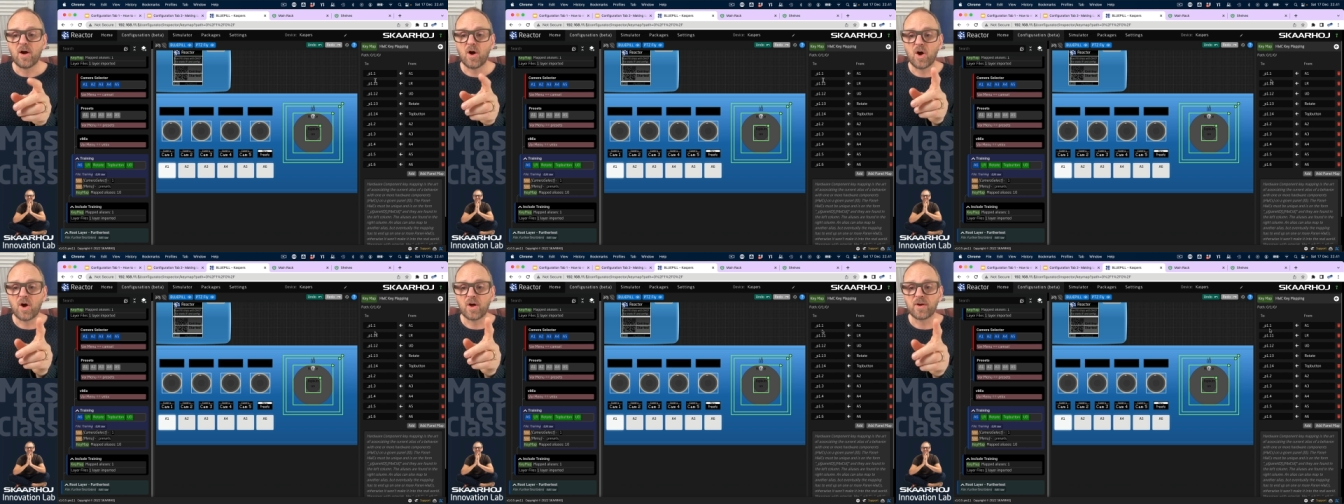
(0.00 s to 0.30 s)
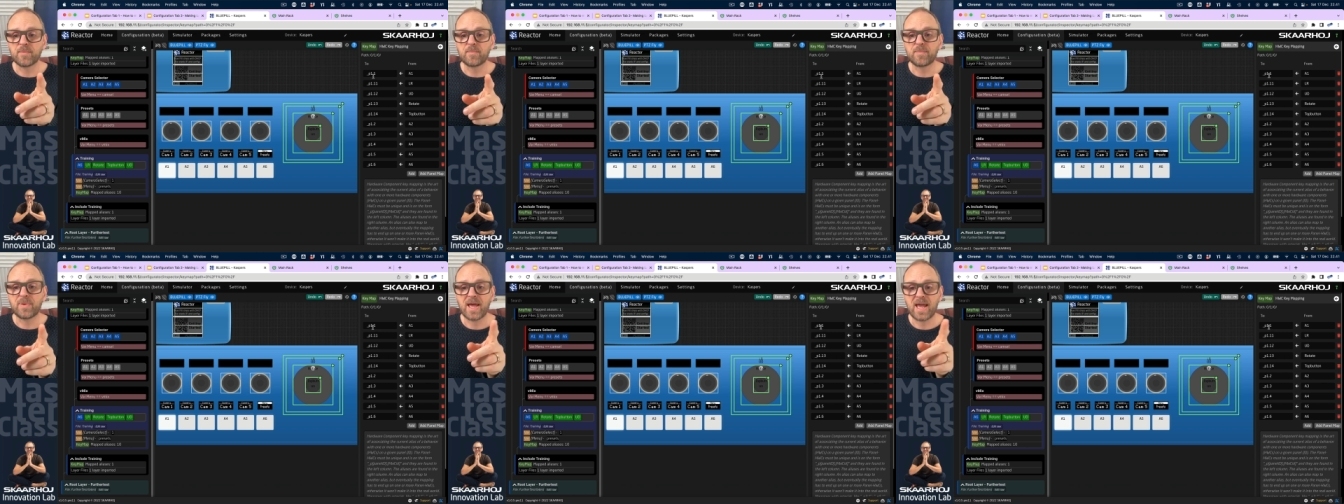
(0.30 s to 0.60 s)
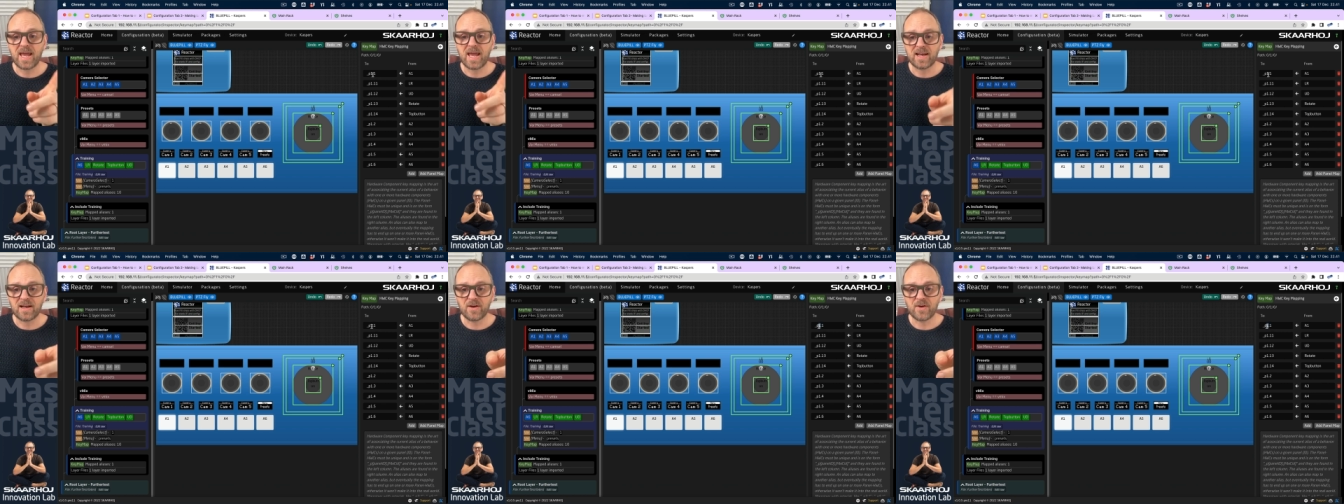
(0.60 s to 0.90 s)
on
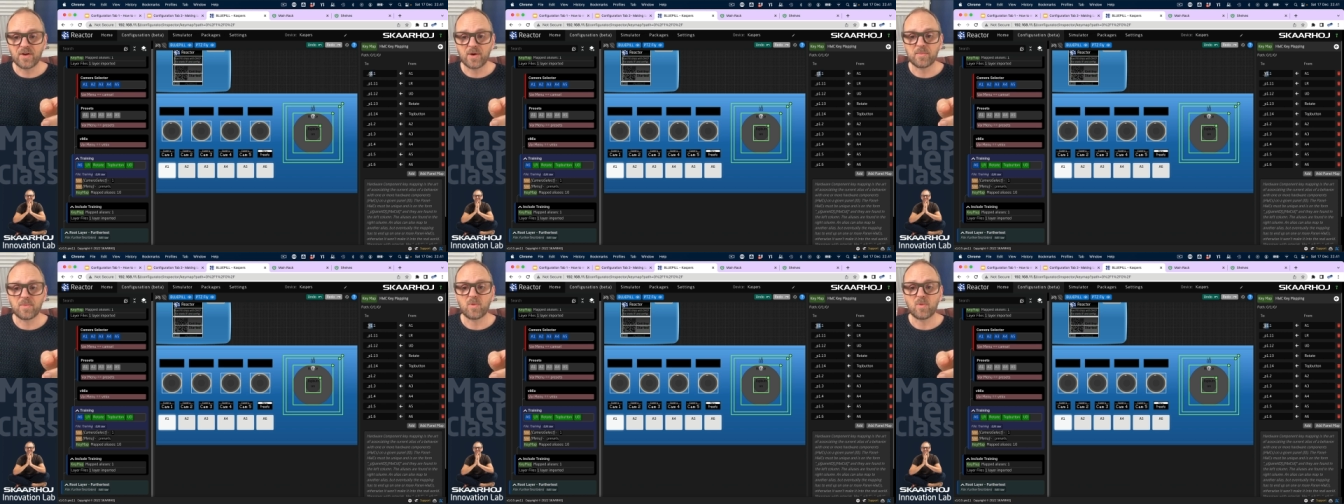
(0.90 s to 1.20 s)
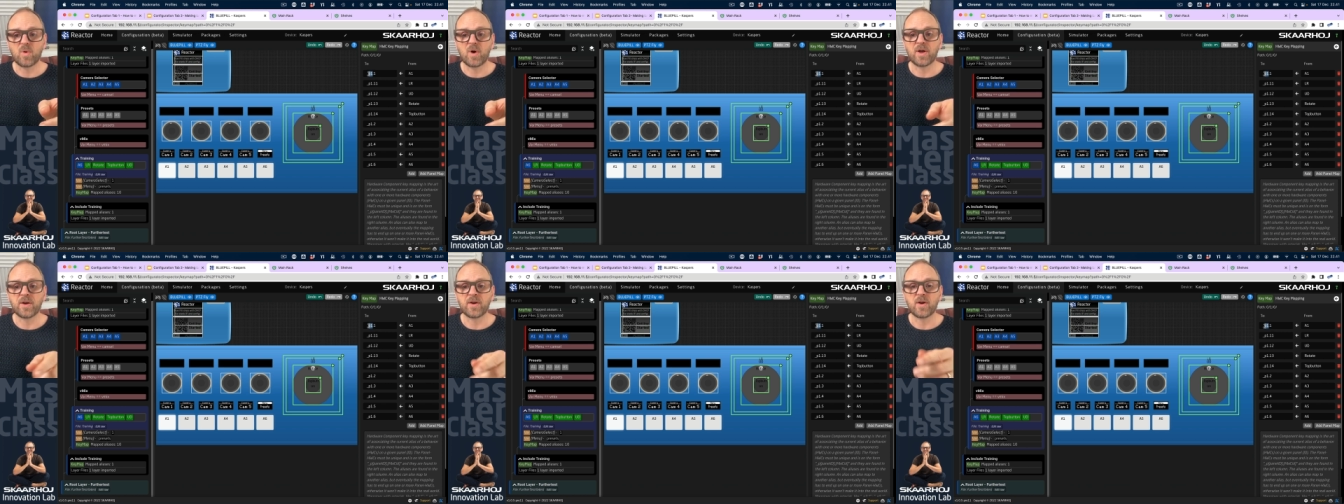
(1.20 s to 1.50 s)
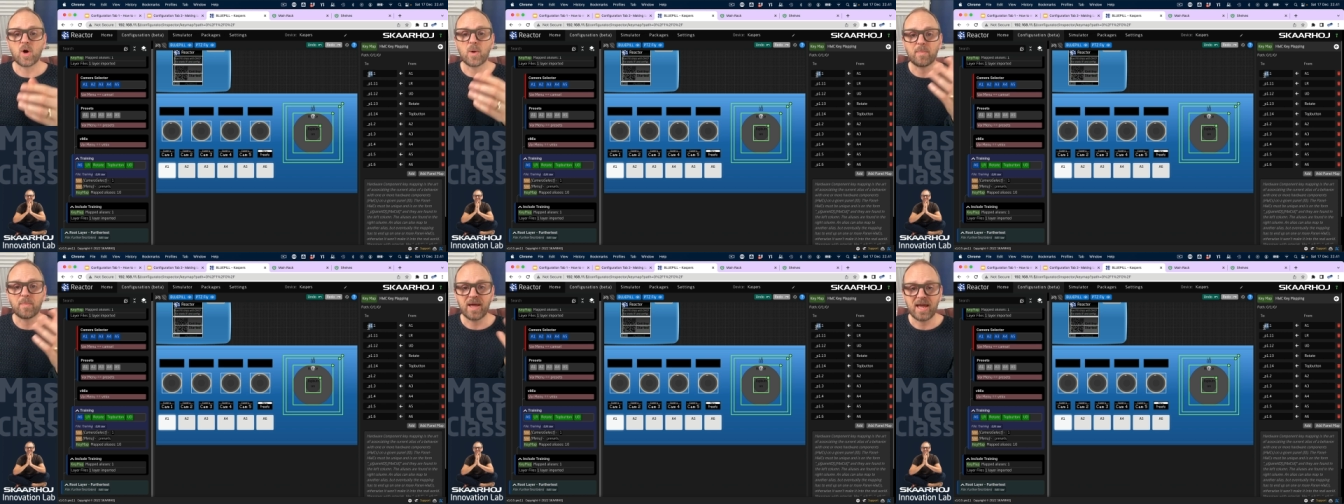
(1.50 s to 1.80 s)
panel number one
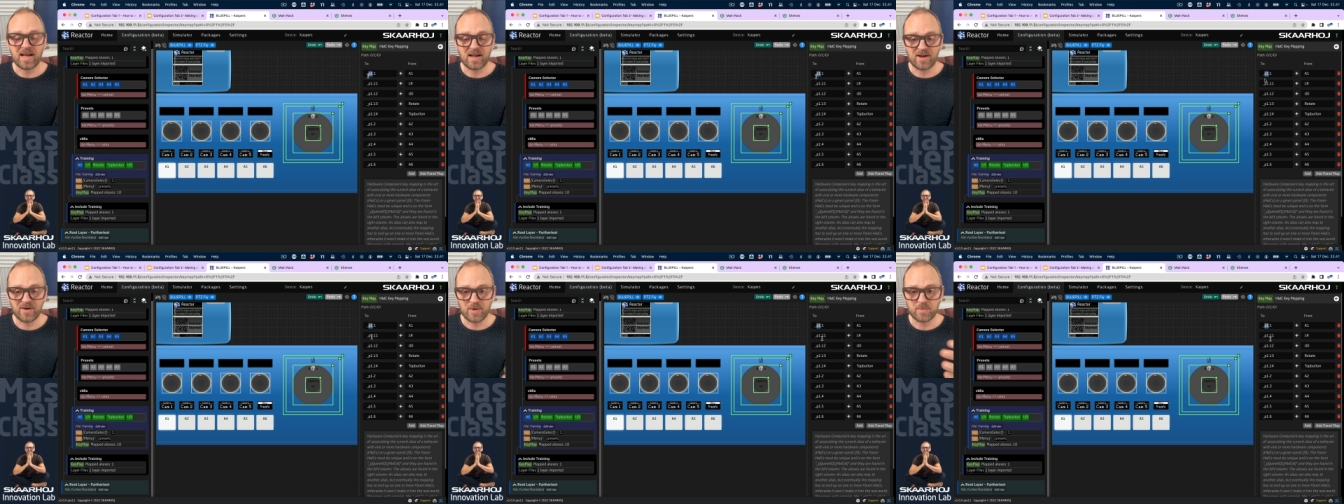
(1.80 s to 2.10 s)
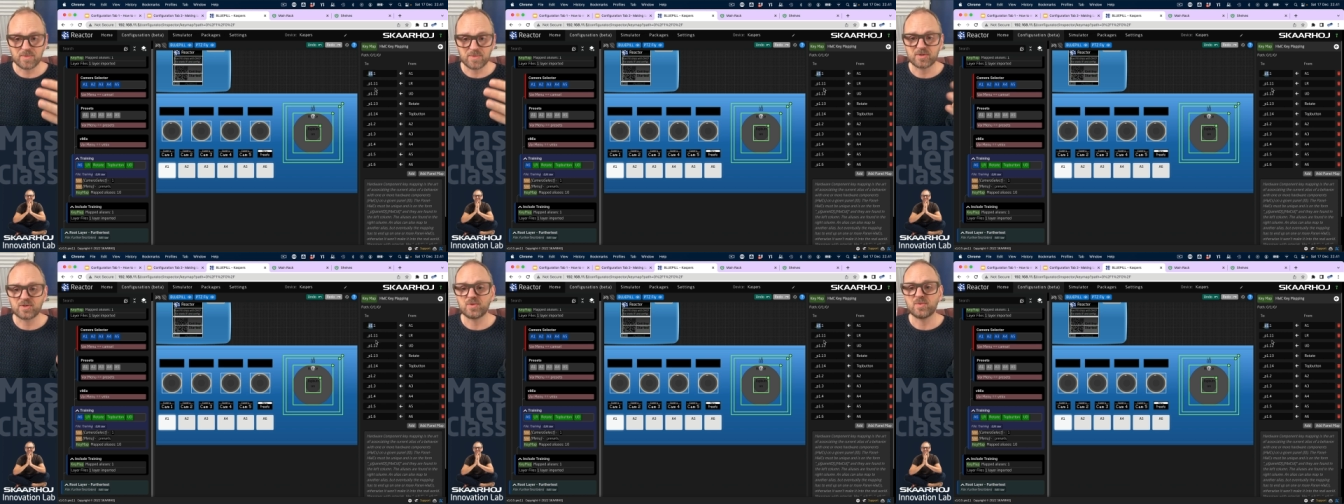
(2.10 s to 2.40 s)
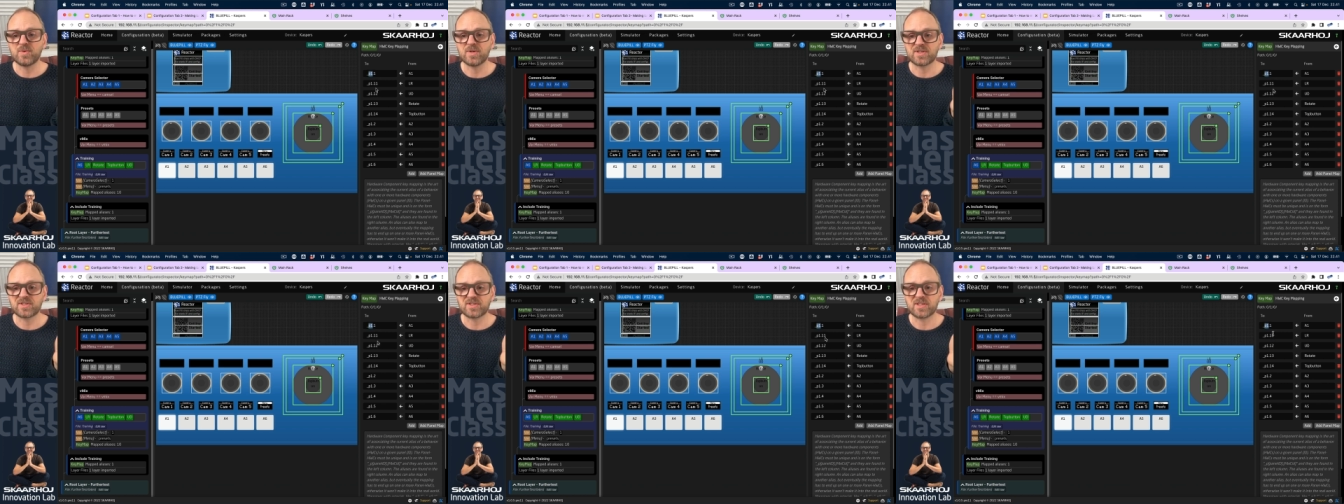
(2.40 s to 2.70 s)
or panel number
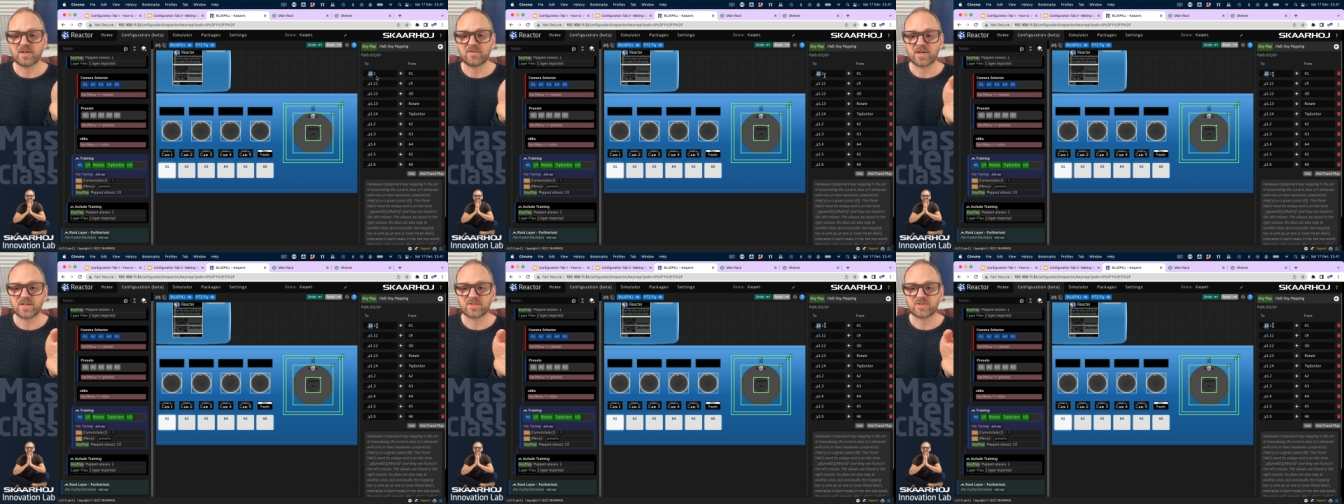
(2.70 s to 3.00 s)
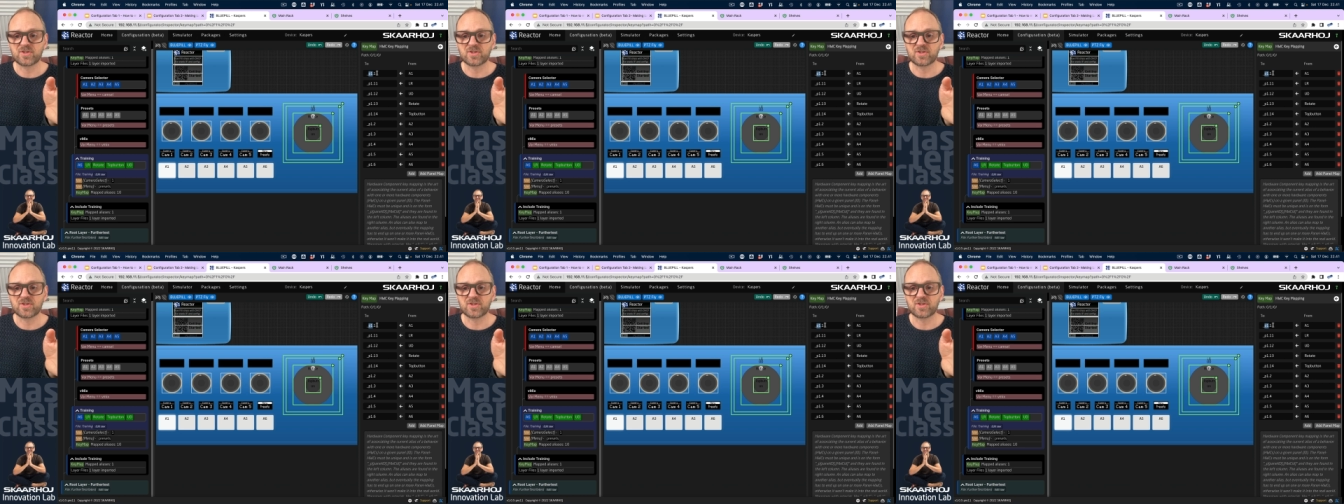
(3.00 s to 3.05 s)
two, etc.